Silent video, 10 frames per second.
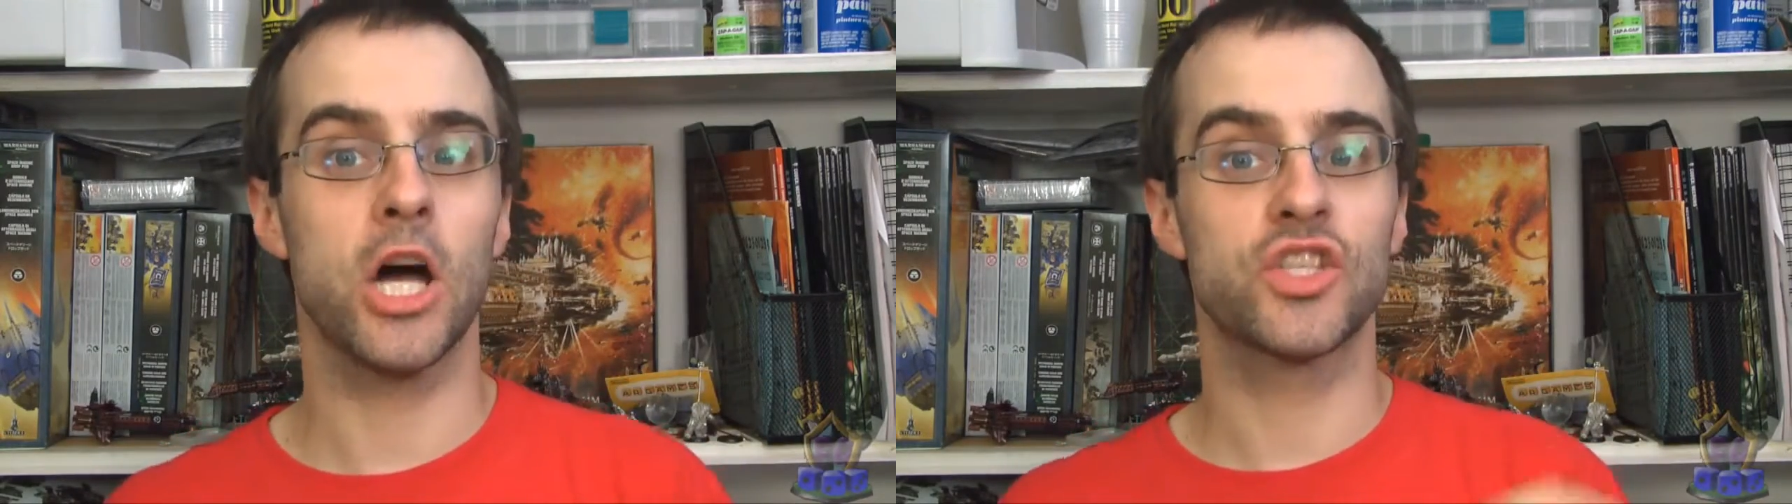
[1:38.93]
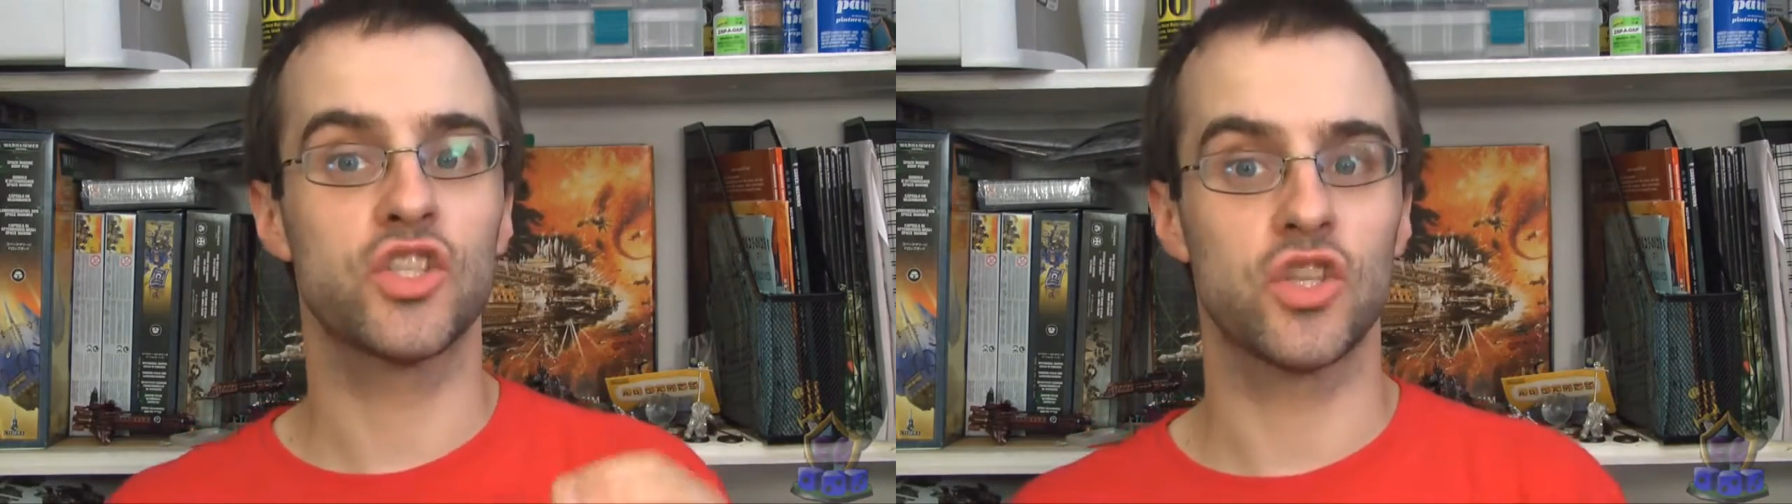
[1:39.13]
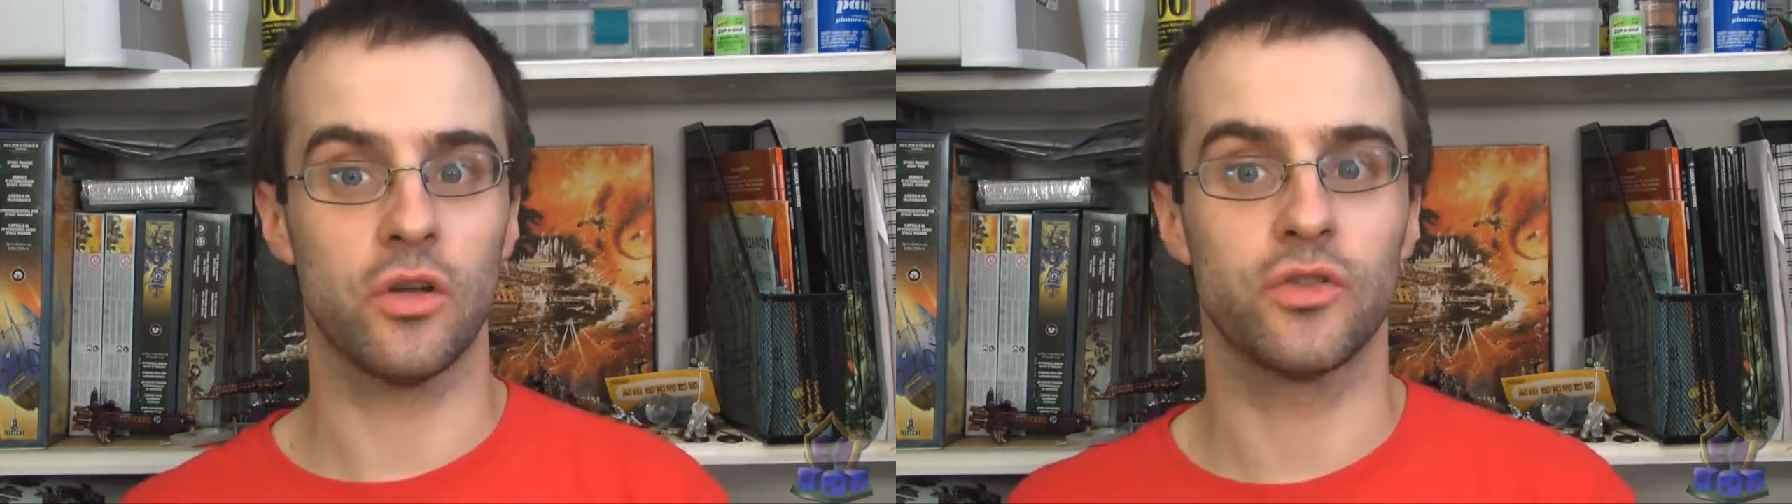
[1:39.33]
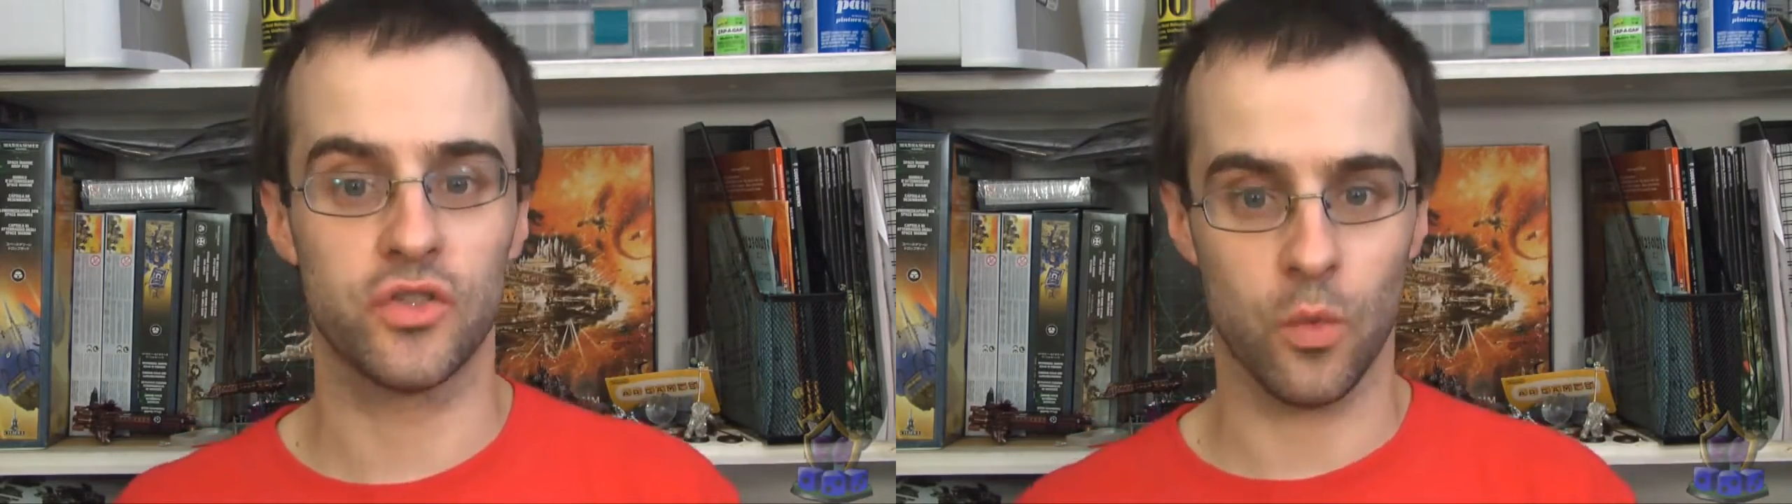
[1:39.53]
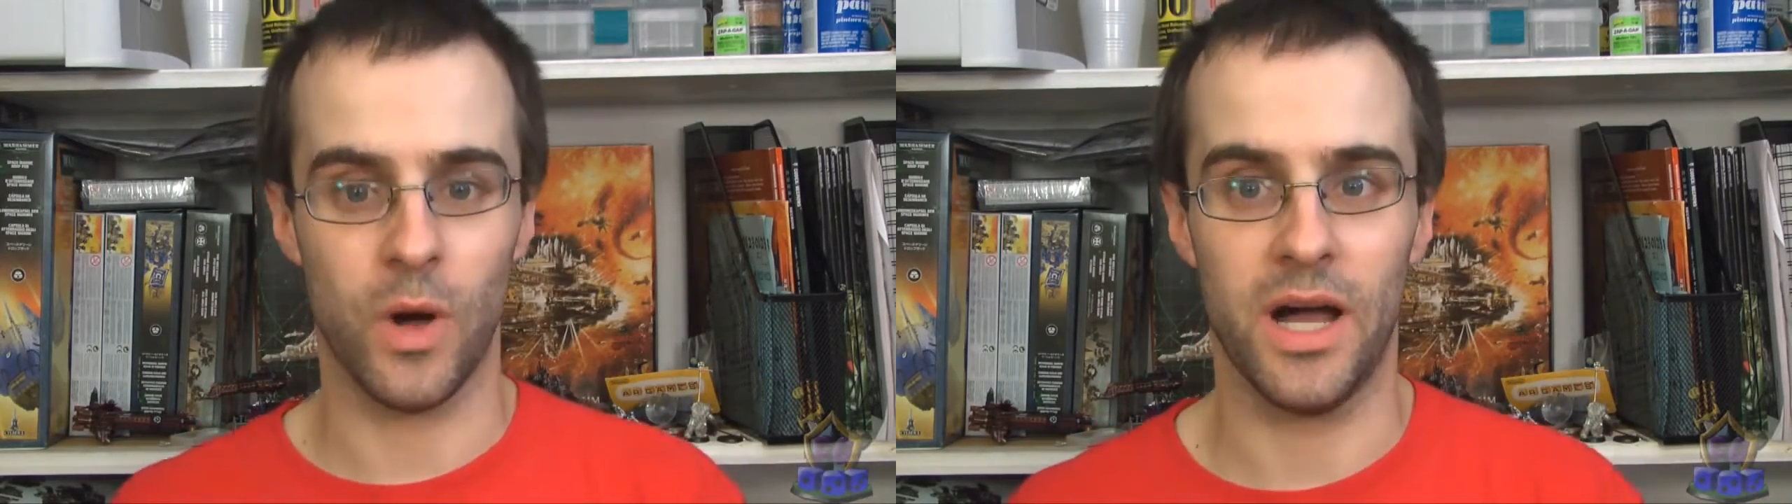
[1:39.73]
Assault
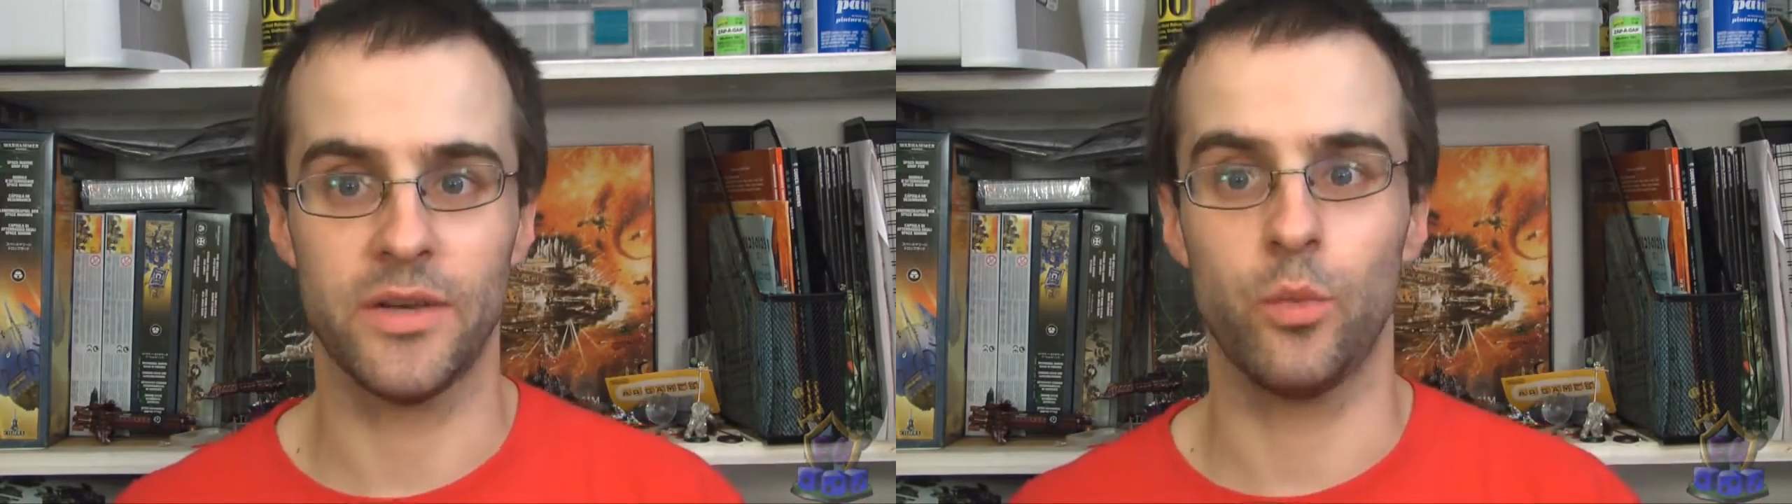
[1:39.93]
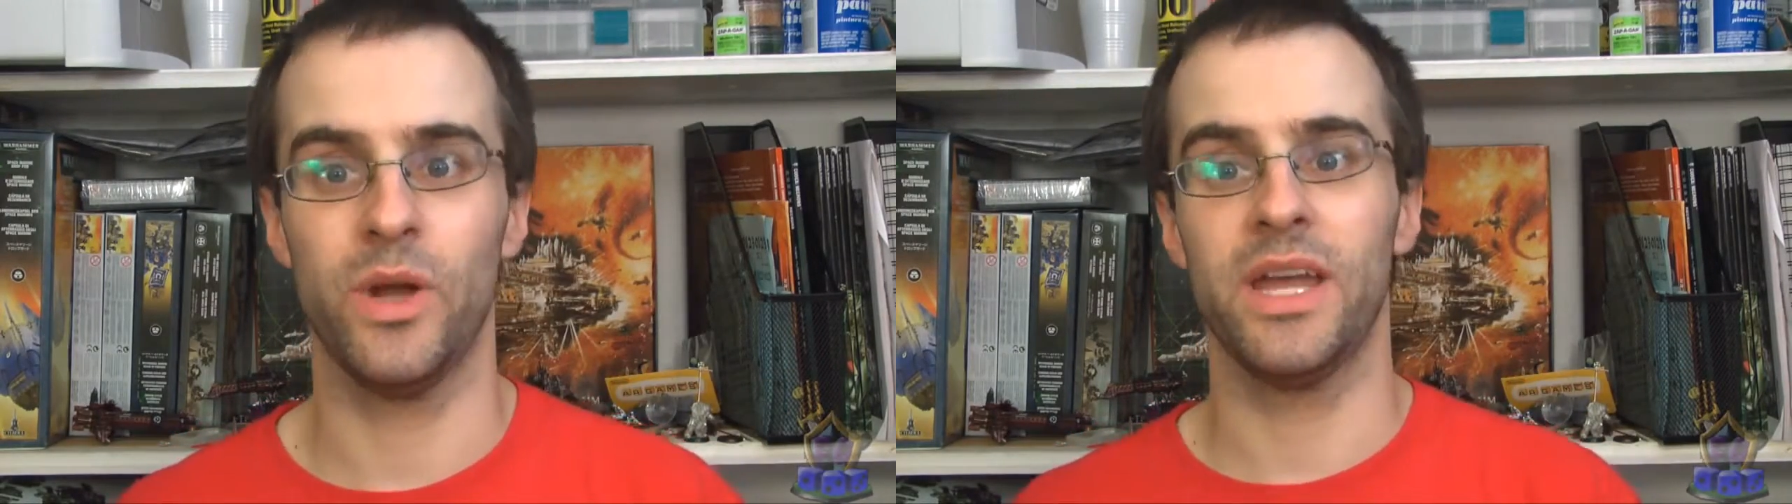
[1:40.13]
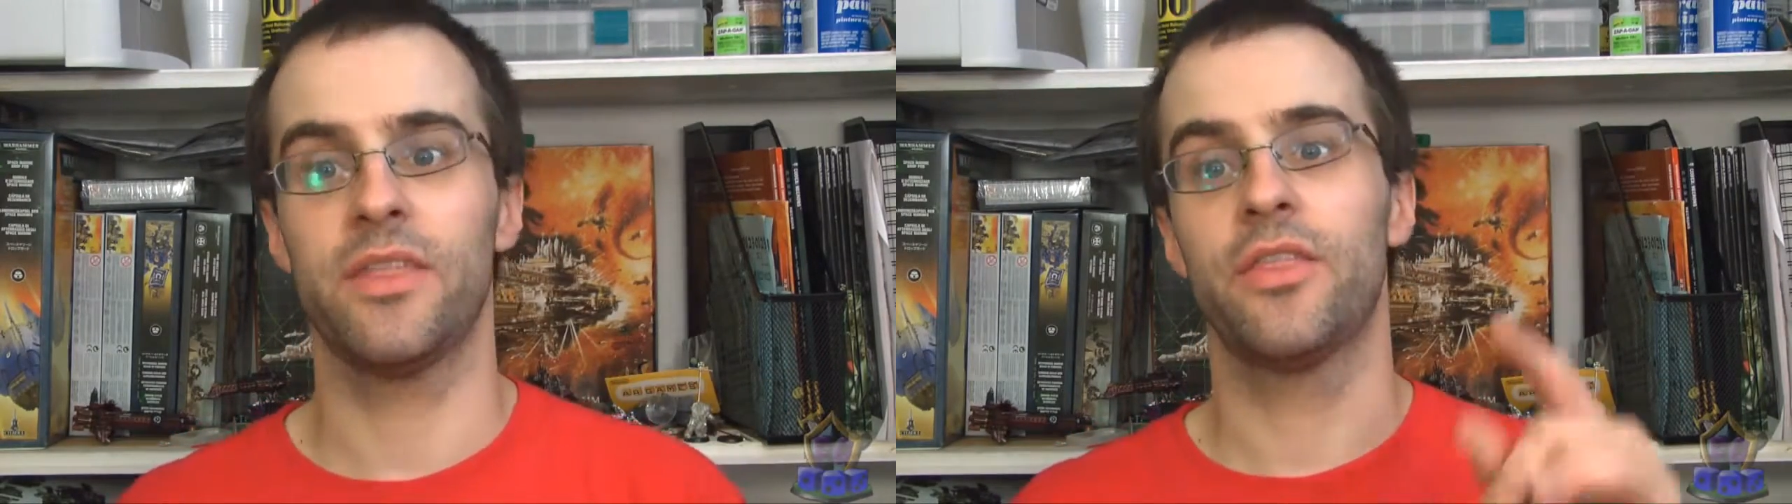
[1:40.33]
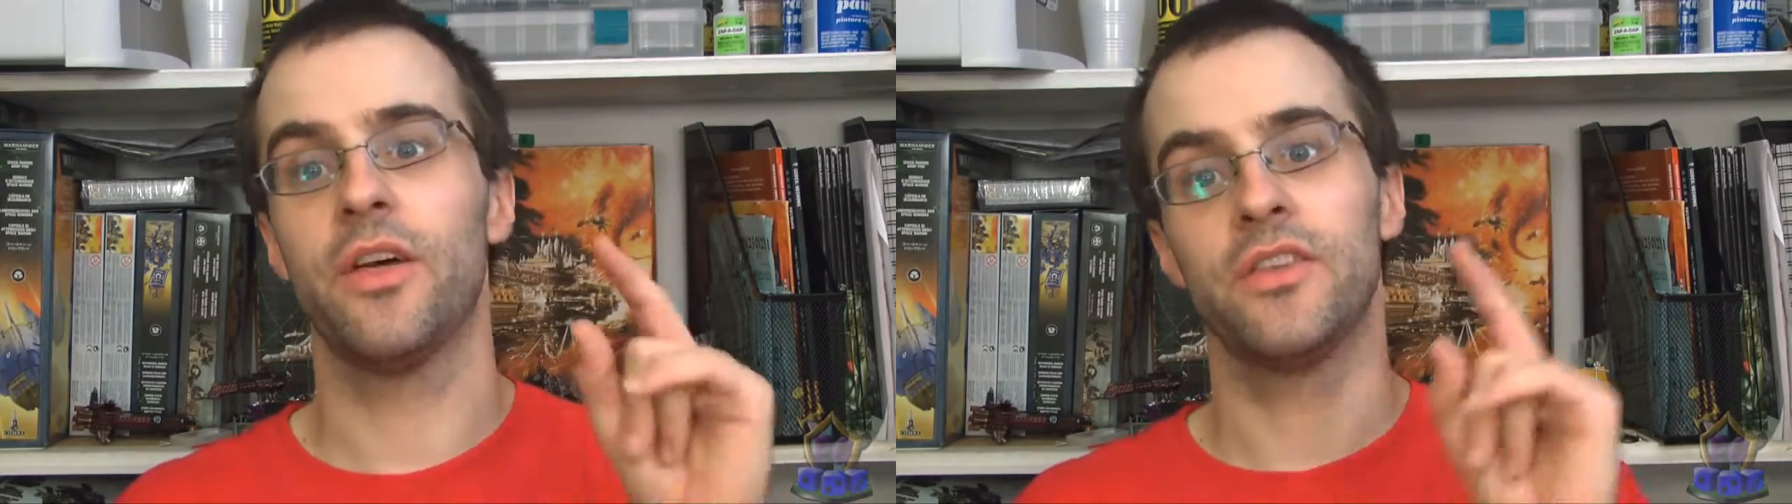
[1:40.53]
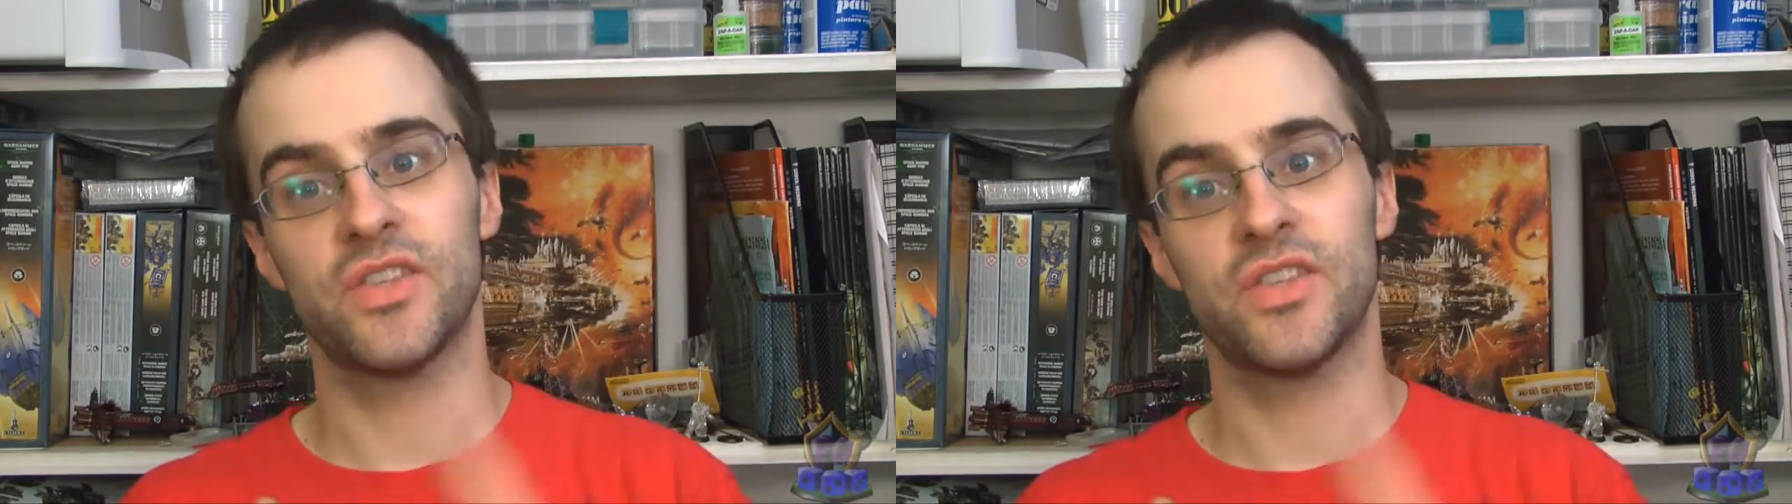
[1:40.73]
Squad with